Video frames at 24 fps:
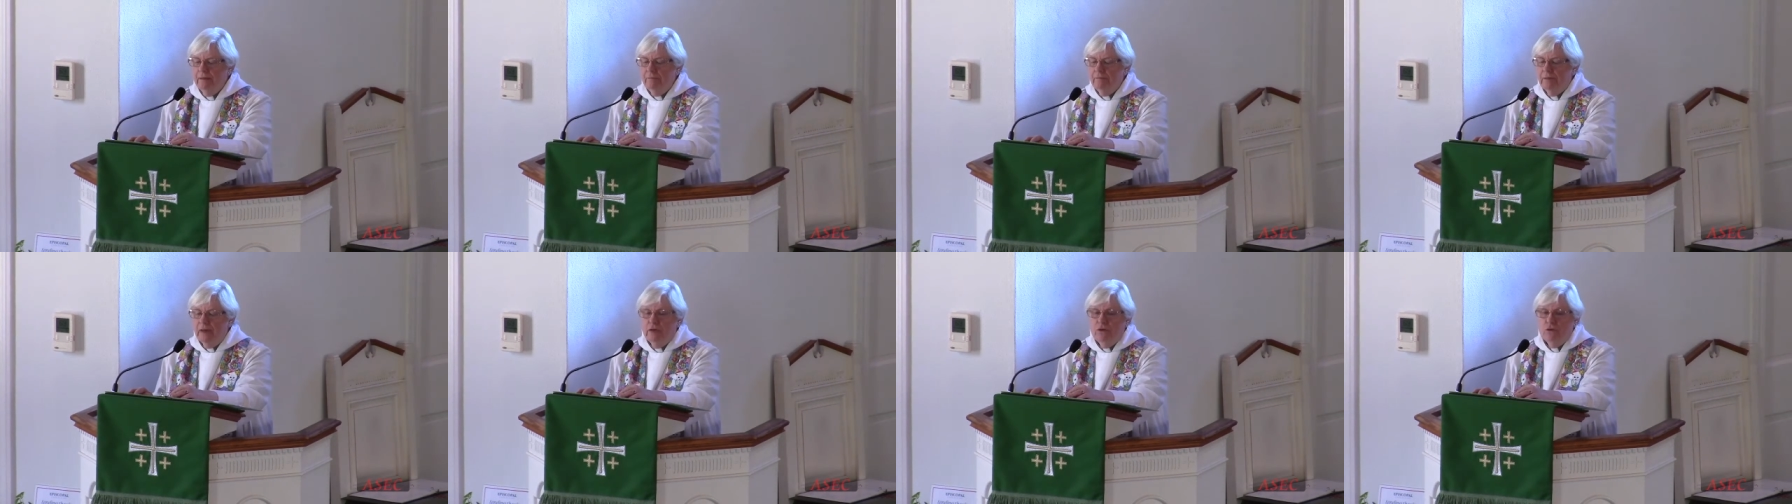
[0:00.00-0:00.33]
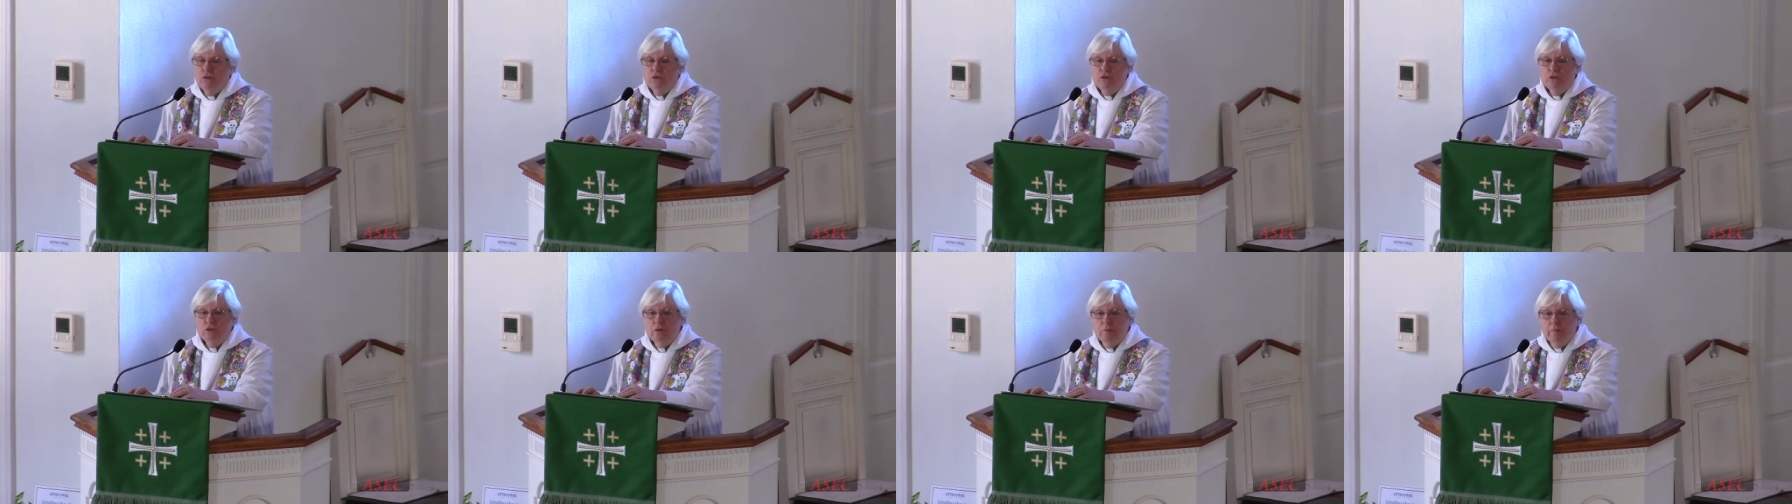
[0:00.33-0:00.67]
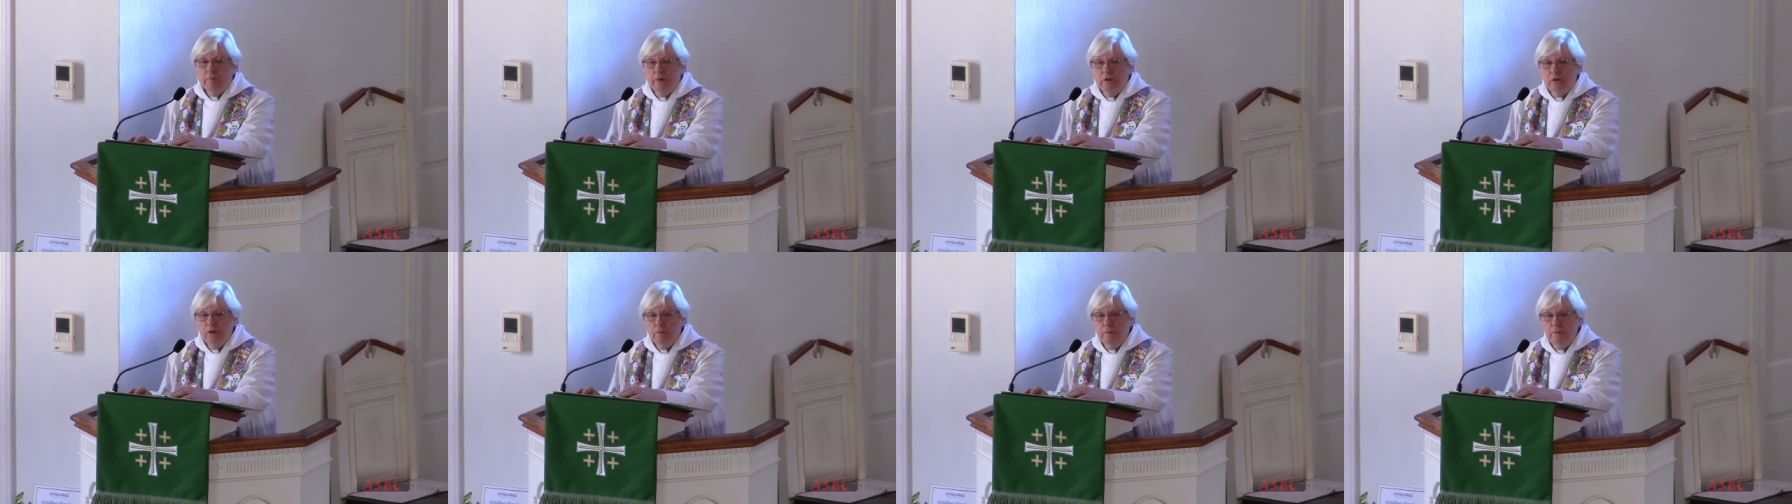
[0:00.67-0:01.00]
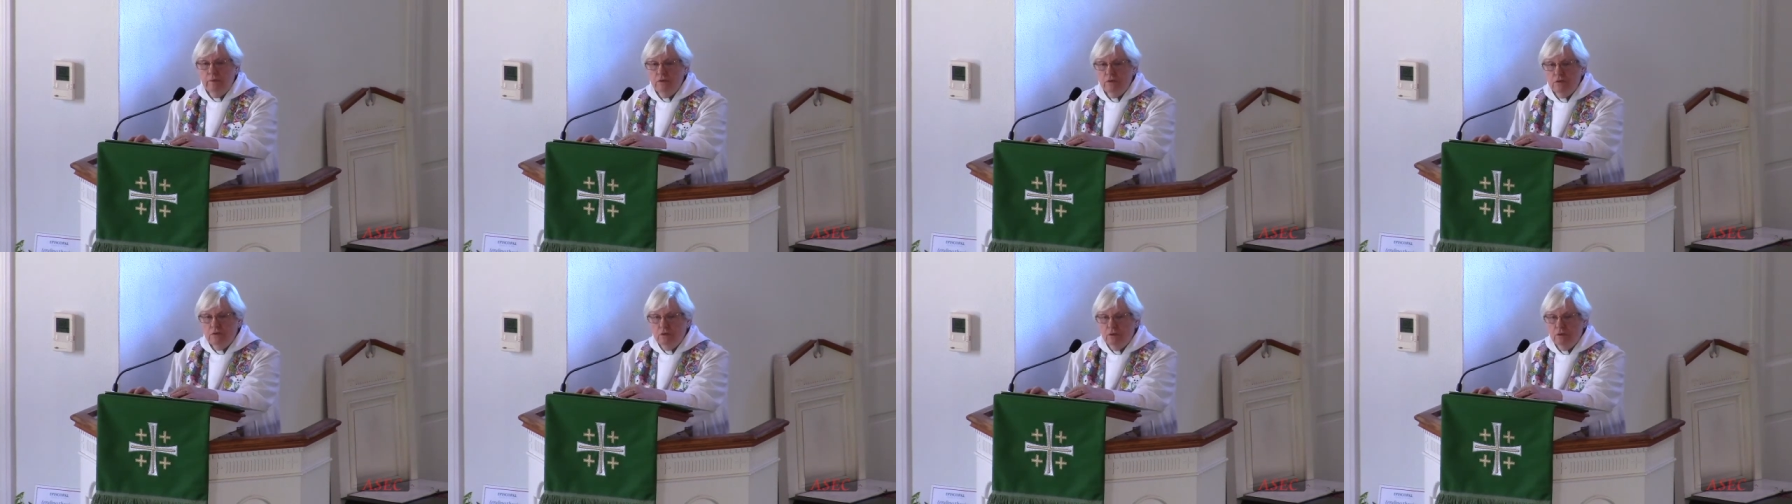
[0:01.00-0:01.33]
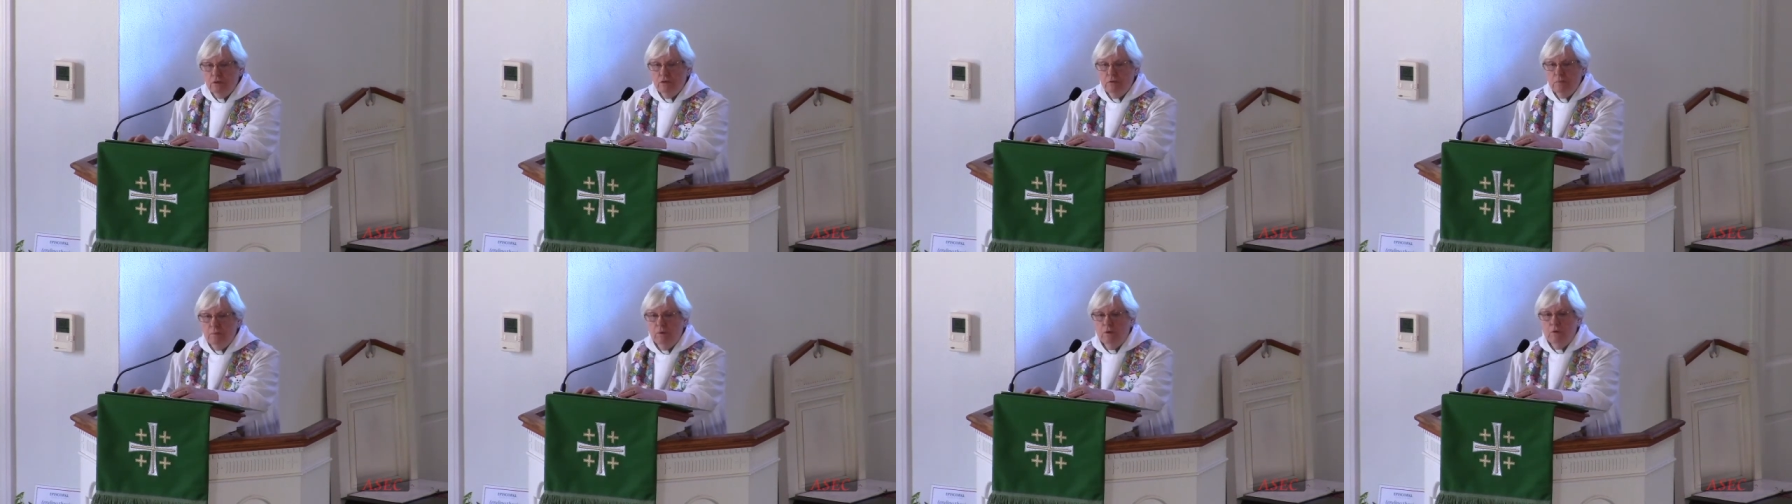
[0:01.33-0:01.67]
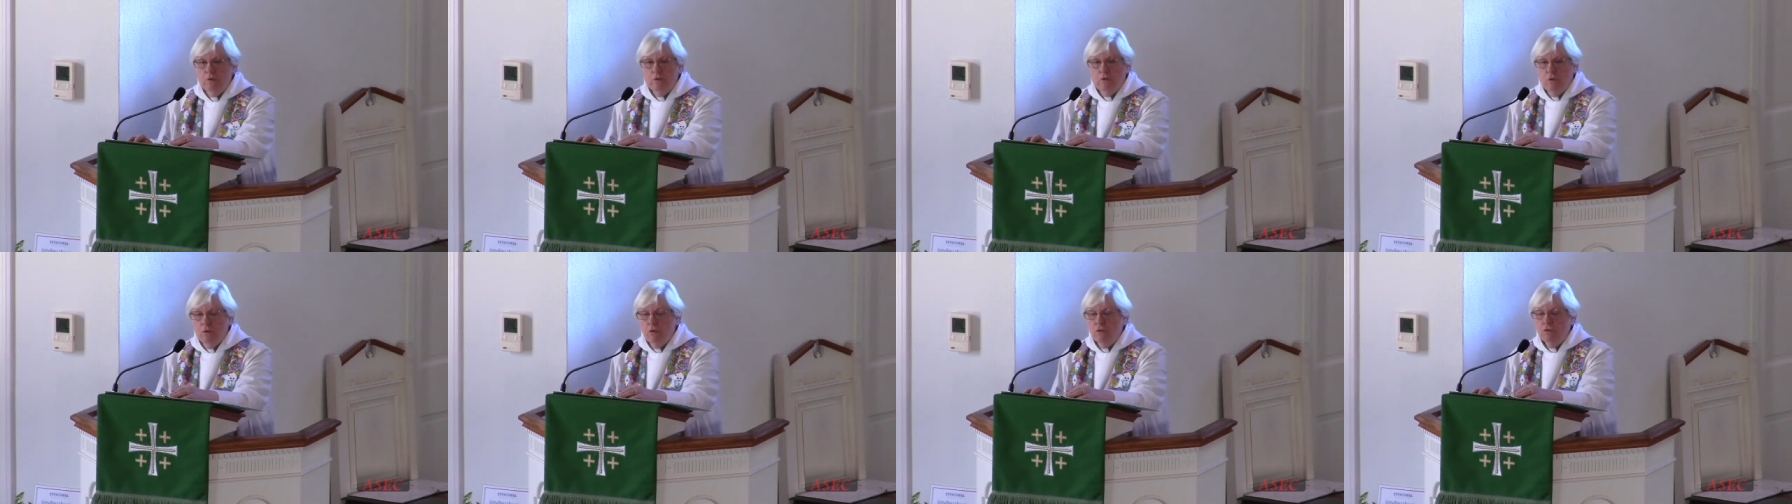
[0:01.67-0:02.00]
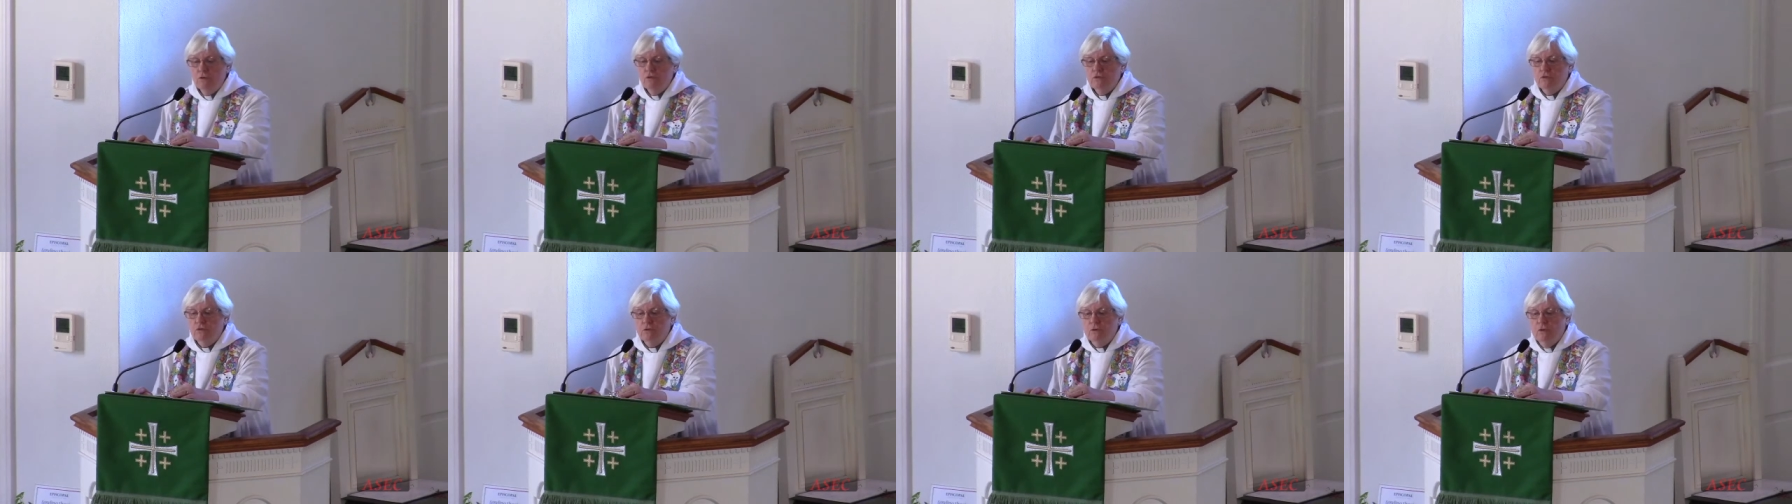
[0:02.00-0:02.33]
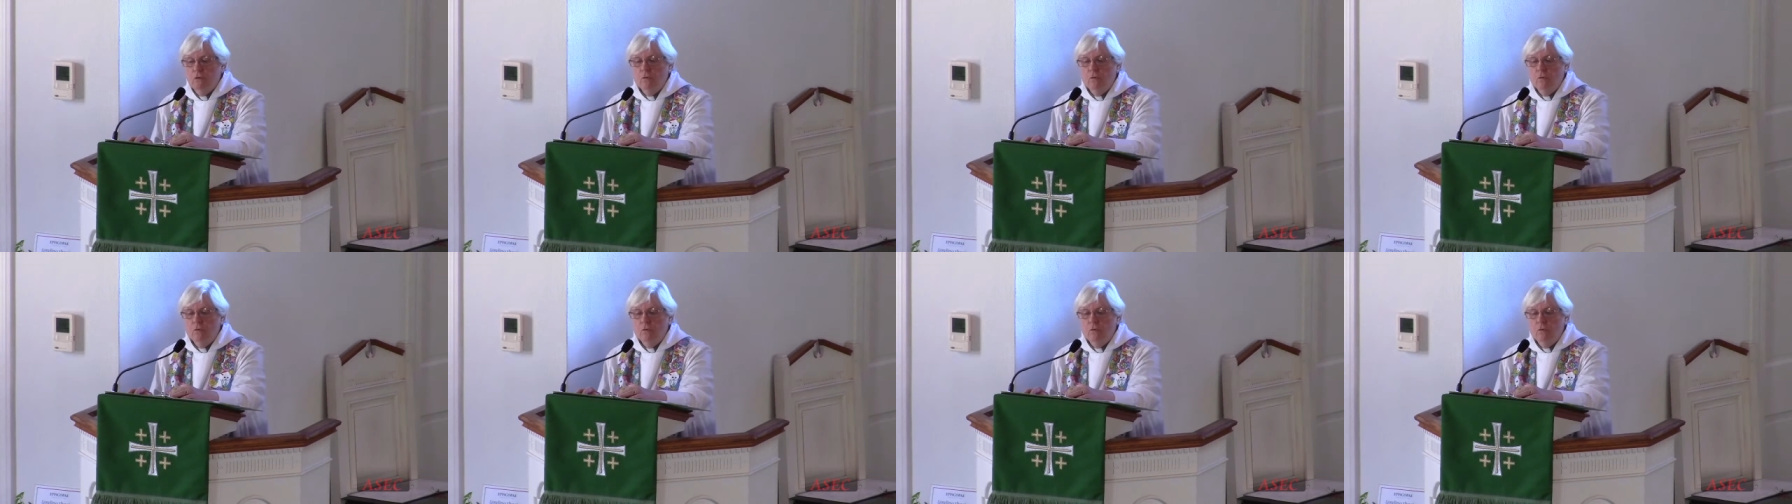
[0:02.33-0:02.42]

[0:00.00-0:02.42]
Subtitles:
I use the Better Business Bureau's